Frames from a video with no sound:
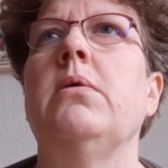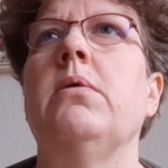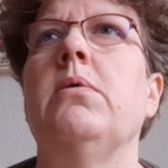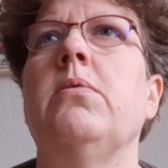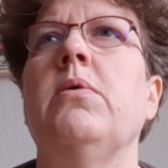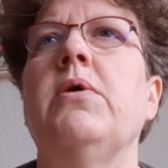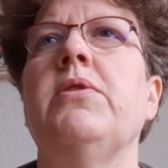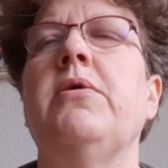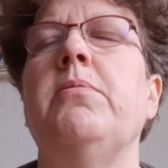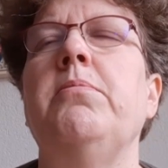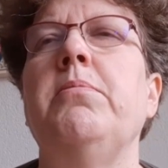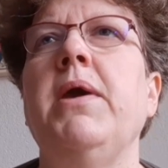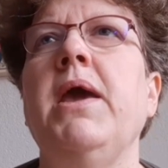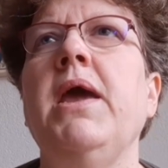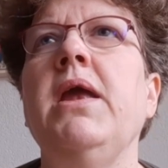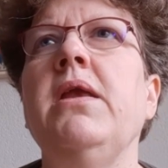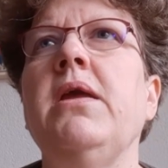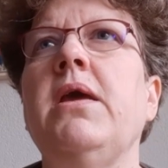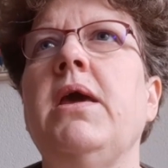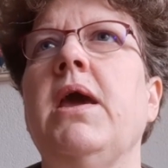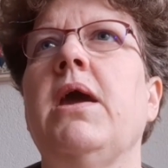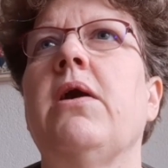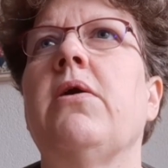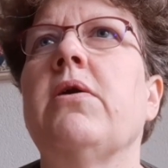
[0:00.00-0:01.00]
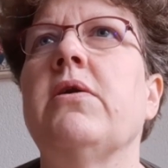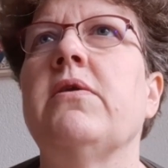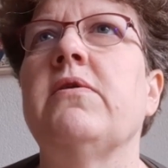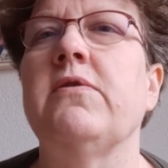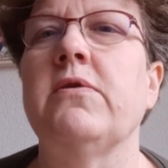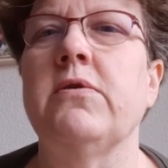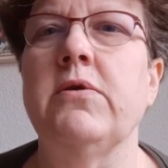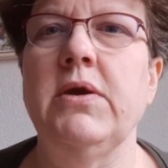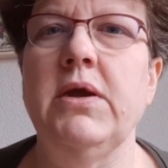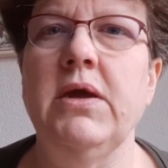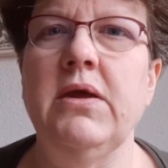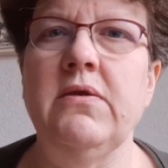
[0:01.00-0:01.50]
well, the main
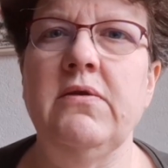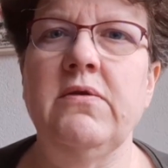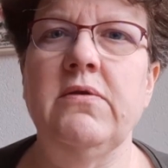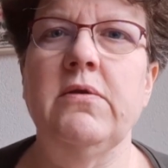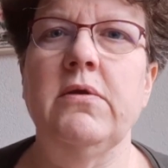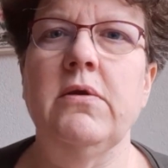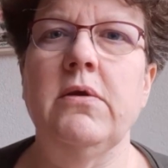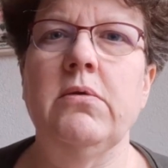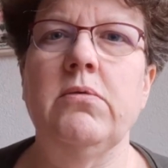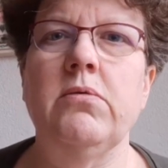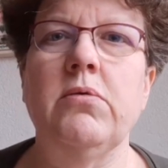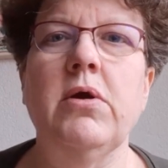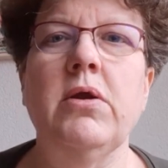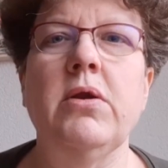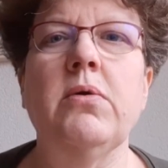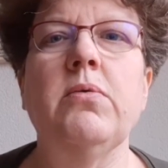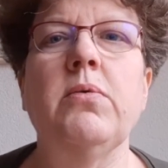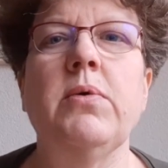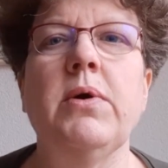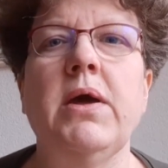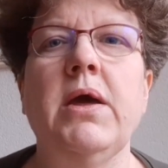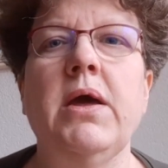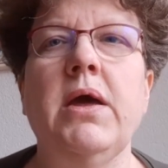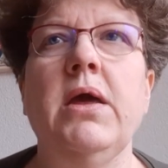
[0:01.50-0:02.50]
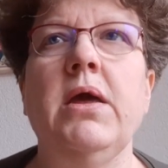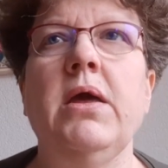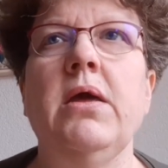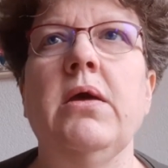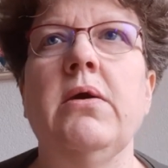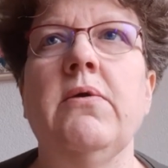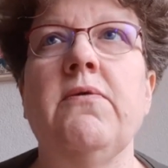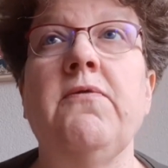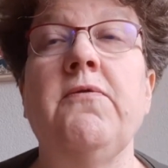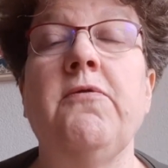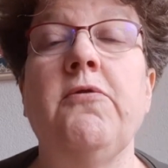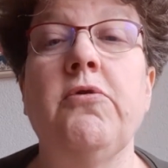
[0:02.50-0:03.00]
character is a
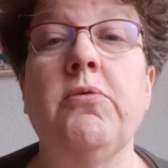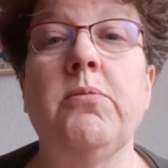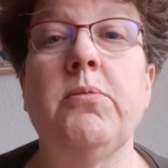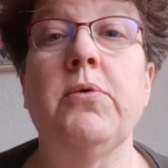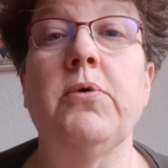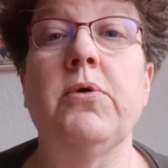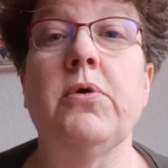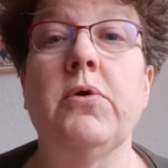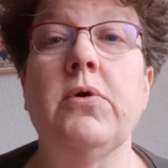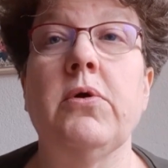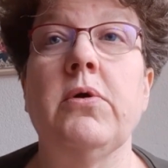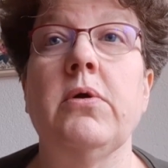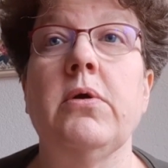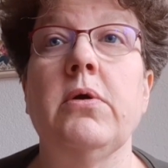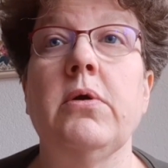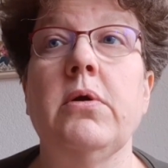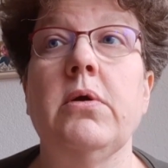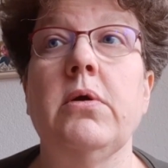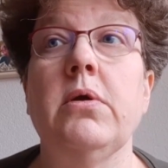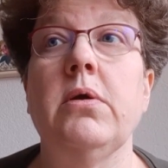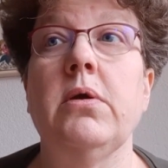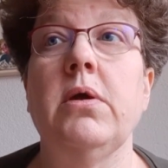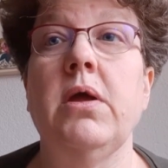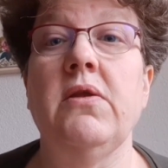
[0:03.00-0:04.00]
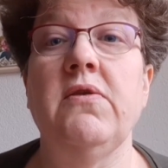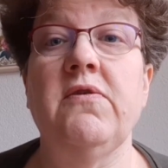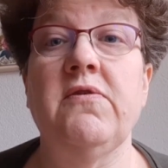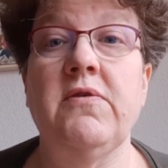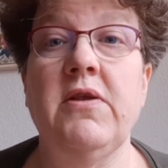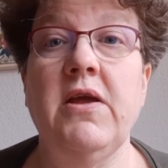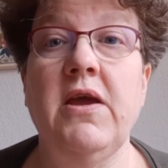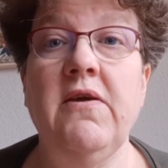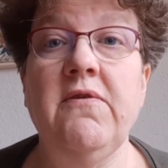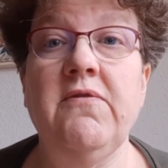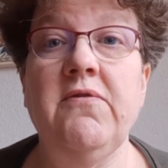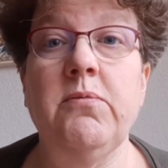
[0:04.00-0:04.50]
runaway former
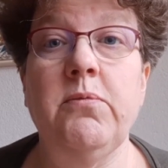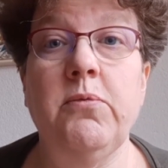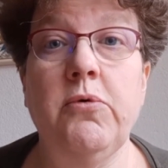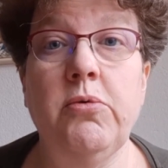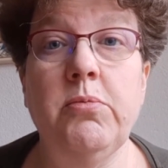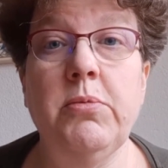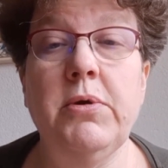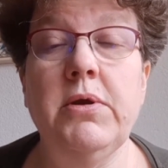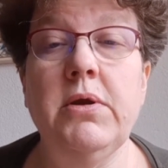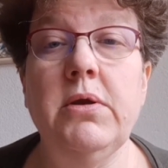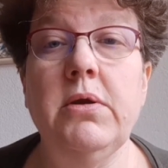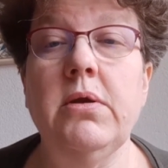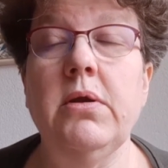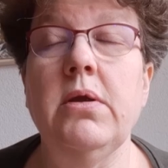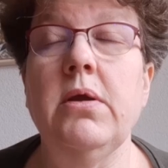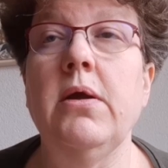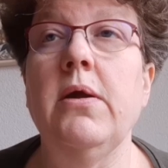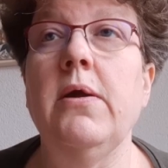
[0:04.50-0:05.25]
enslaved woman,